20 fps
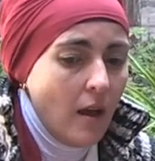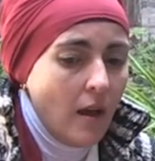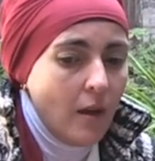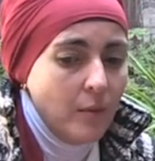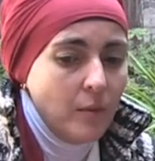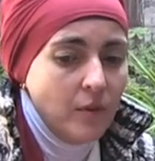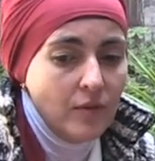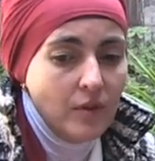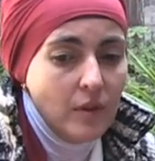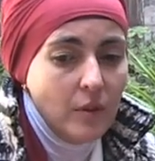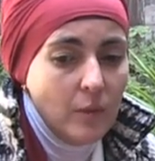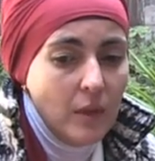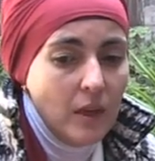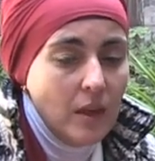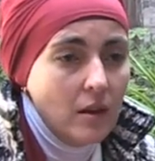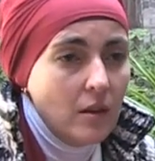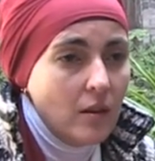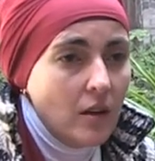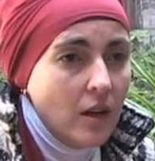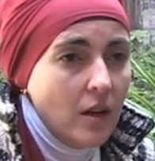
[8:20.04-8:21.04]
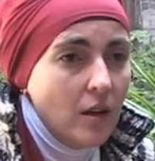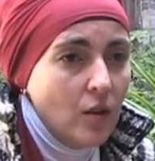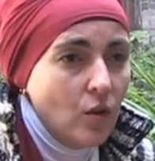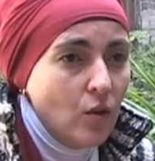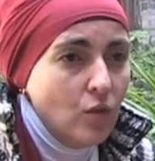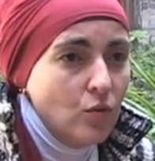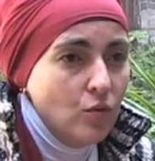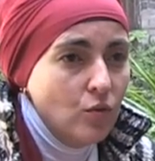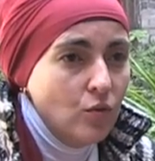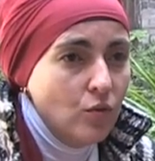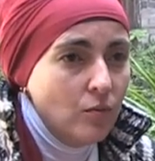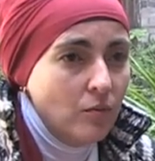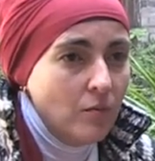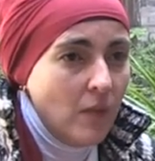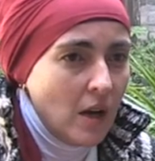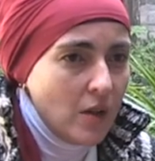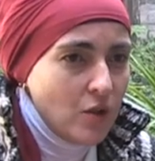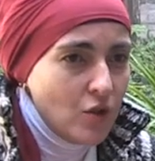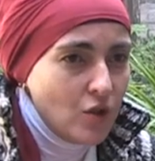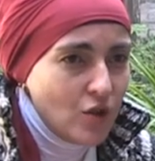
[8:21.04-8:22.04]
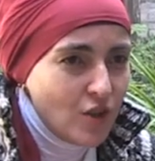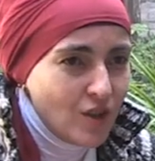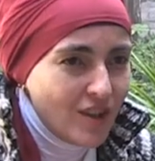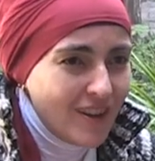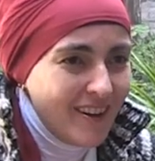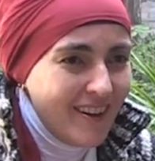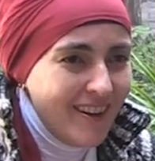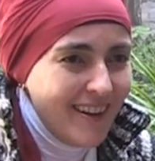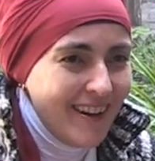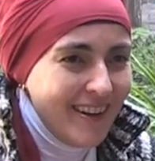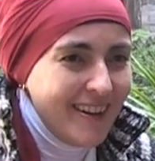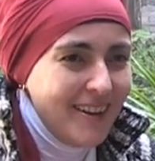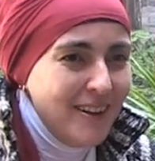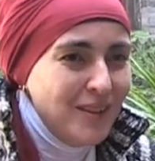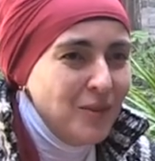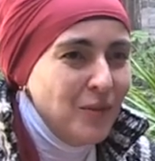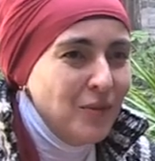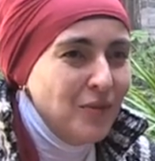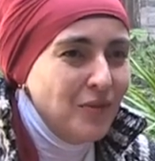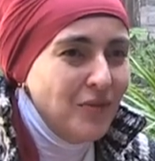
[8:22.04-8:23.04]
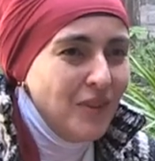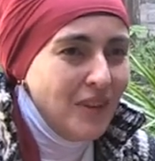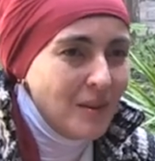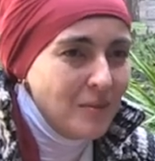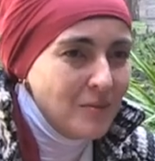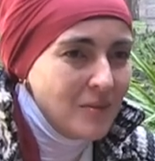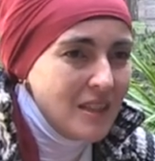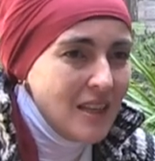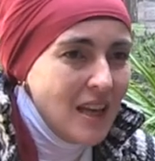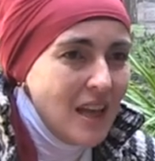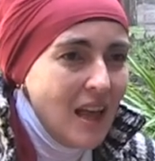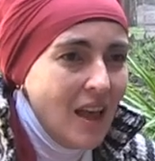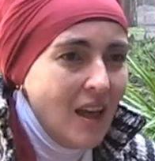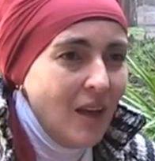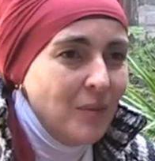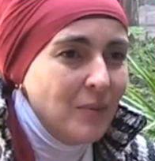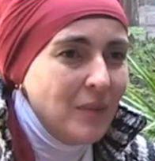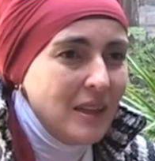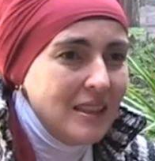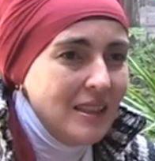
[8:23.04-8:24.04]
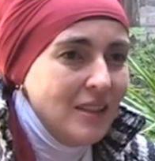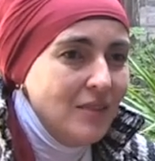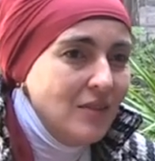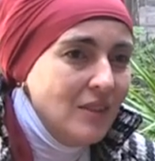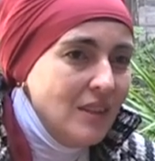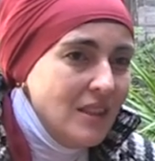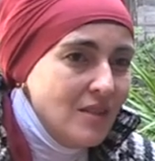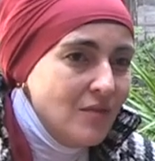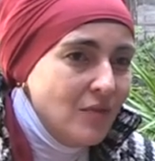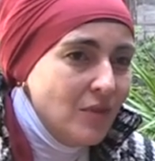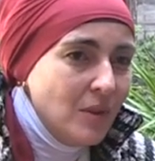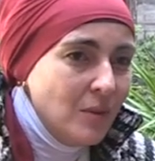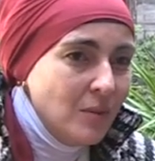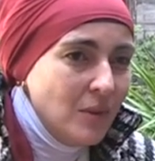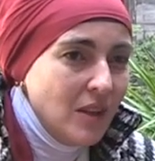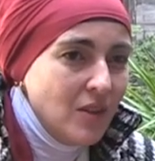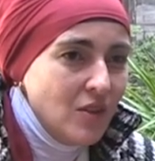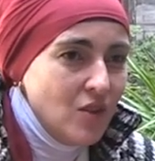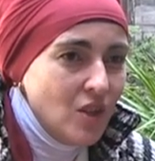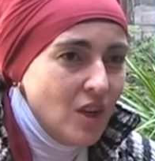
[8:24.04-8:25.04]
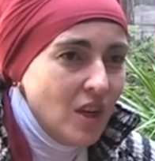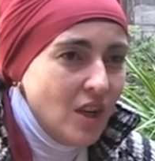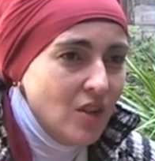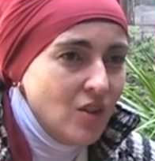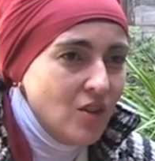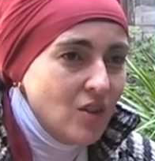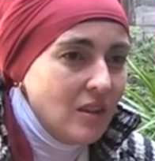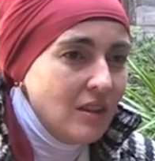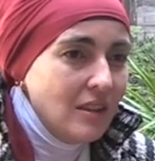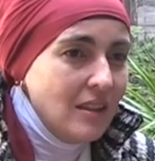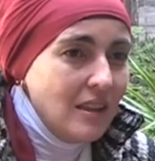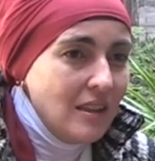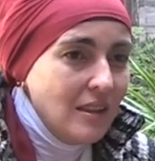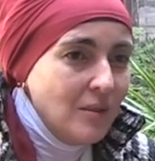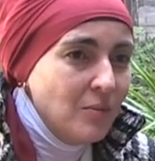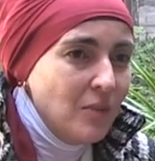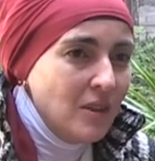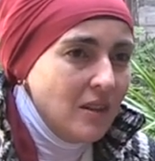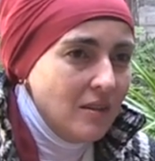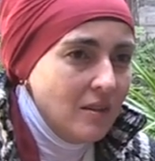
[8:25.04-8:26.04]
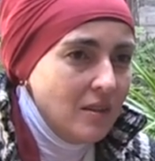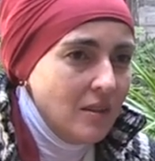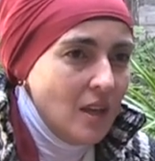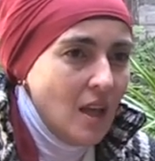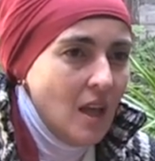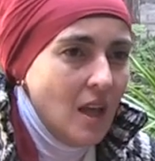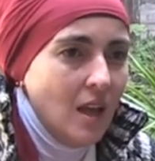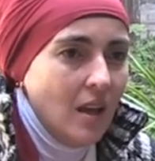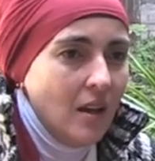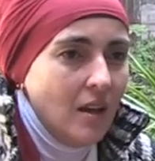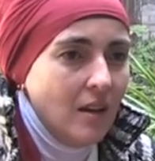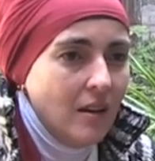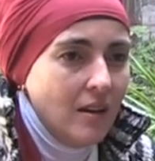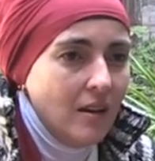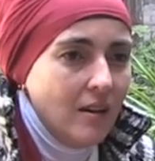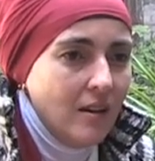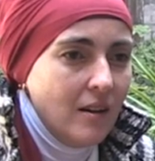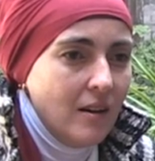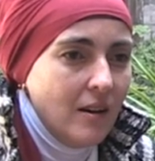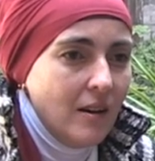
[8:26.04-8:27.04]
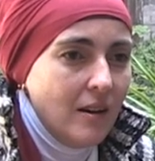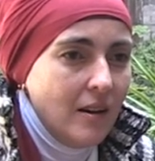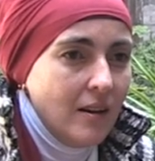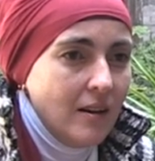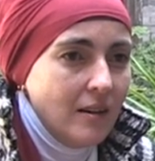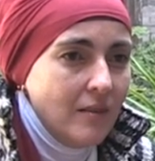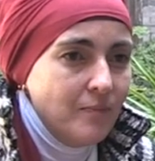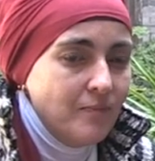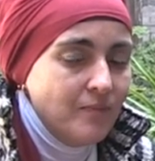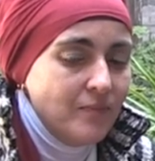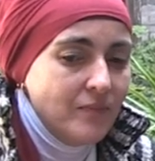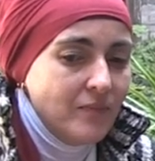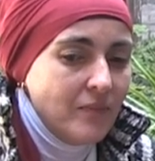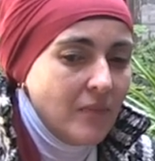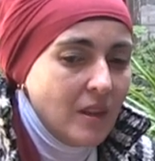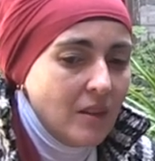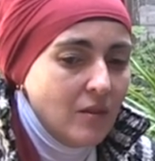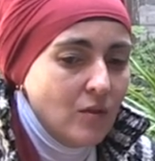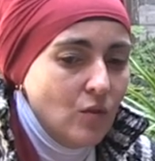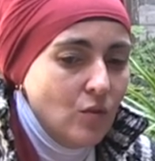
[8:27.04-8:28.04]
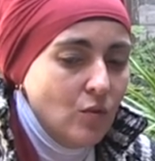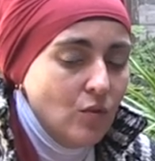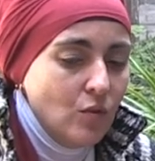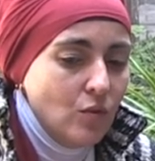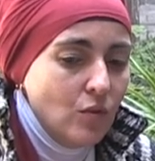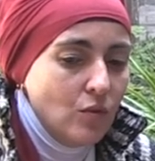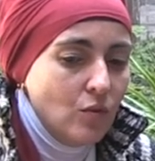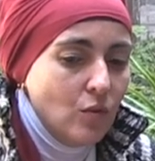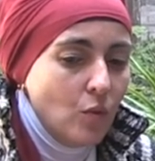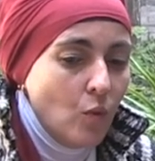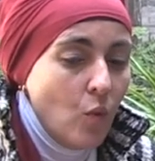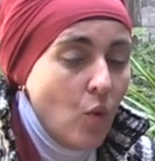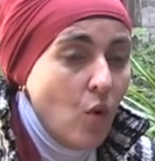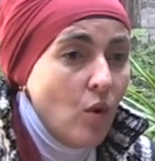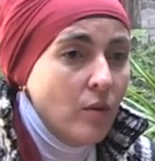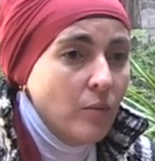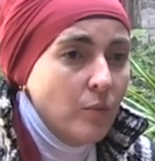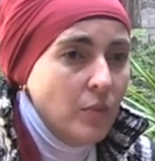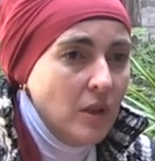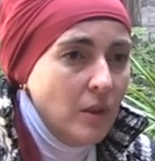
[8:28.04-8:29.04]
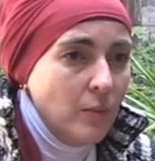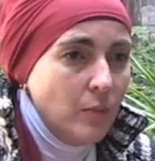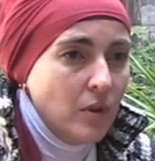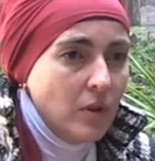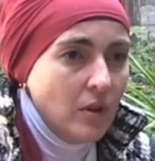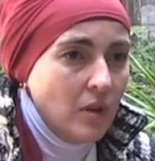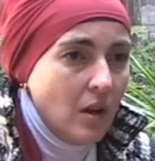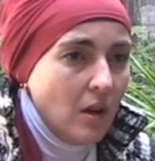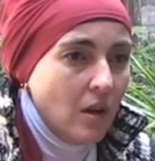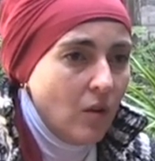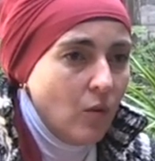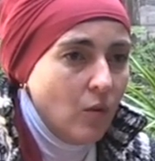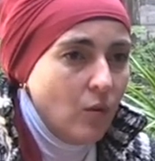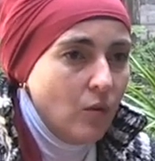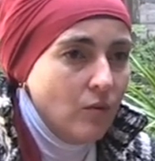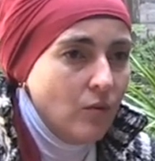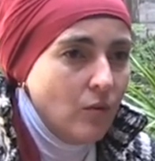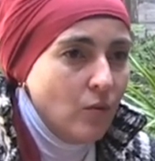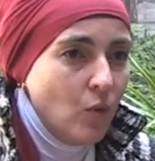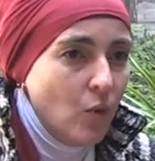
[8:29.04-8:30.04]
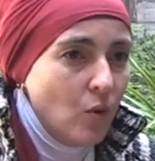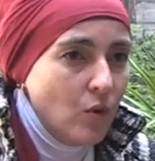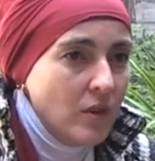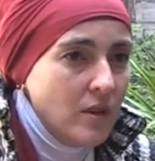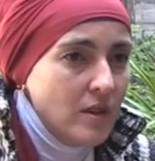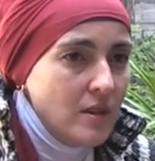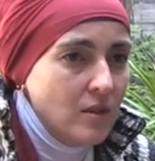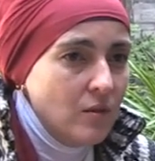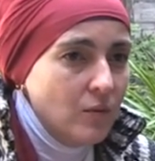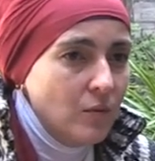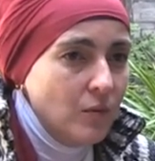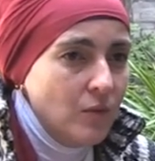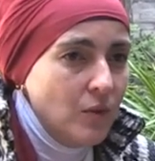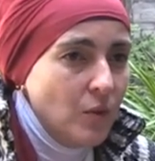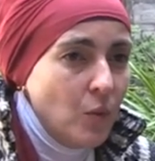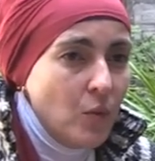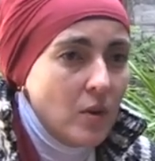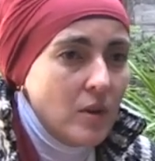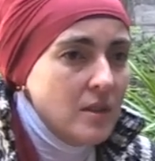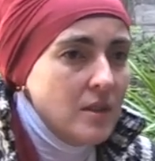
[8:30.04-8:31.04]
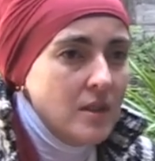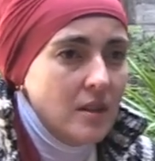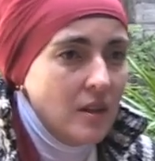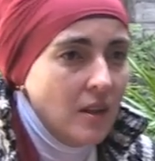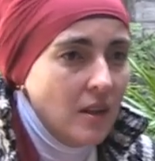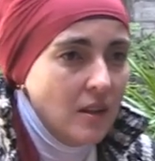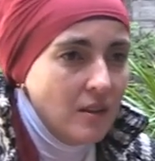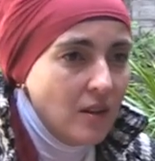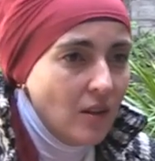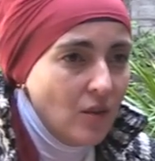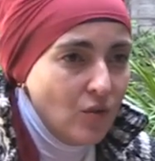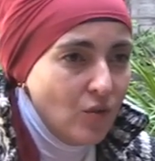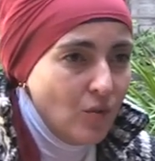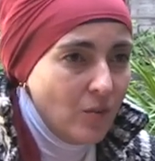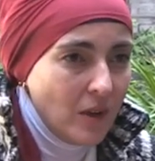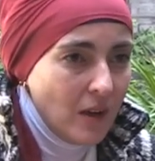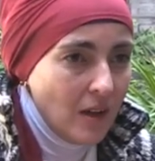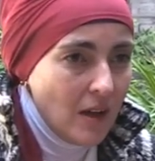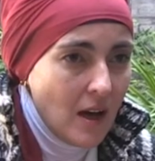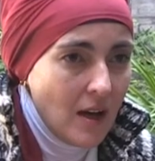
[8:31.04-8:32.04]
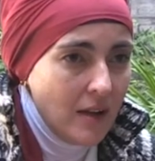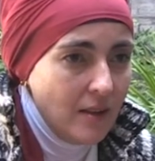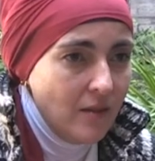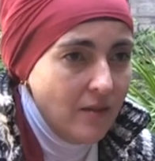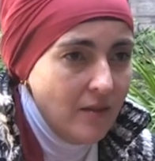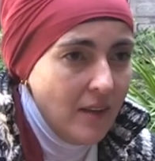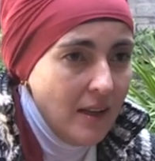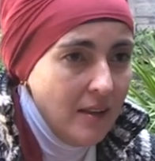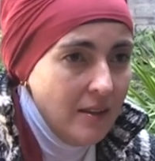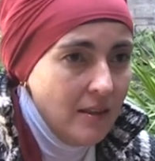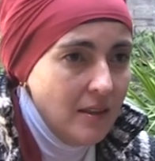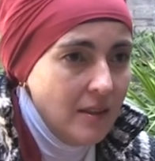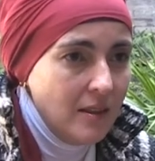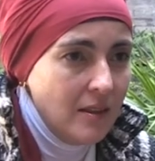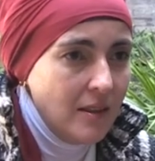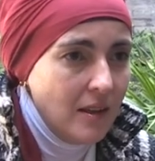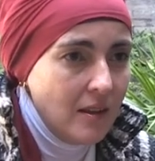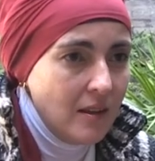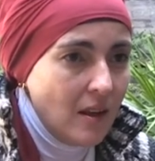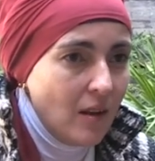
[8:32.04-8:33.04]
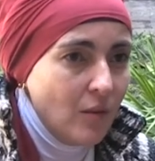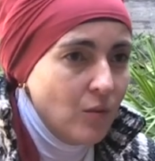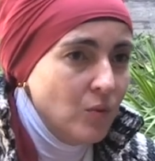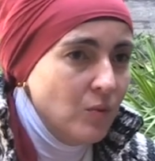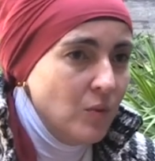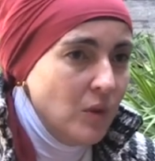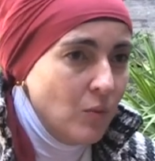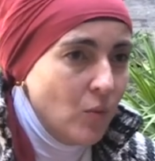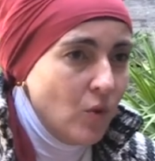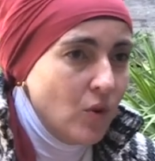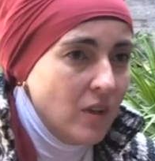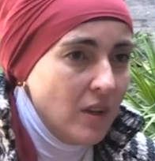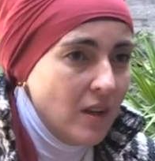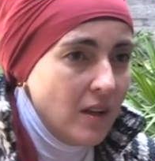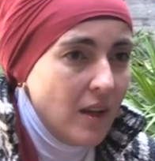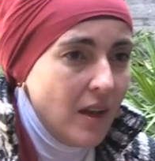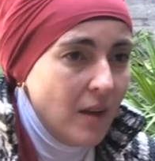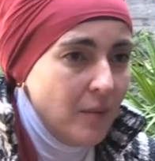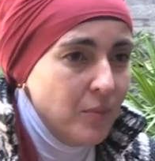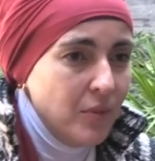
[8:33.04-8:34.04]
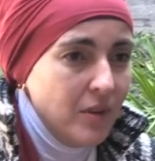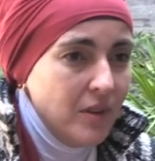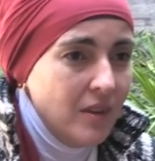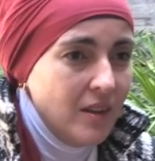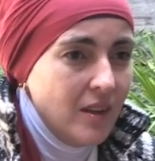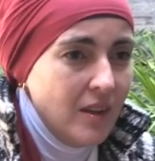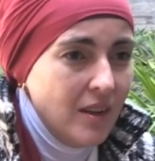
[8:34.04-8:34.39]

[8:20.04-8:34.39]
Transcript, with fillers: I'm a filmmaker, I cannot do much, mm. I can do films, but if this film can change a little bit uh, um, to, to warn people how war is the, the worst thing that humankind invented, then I would be more than happy.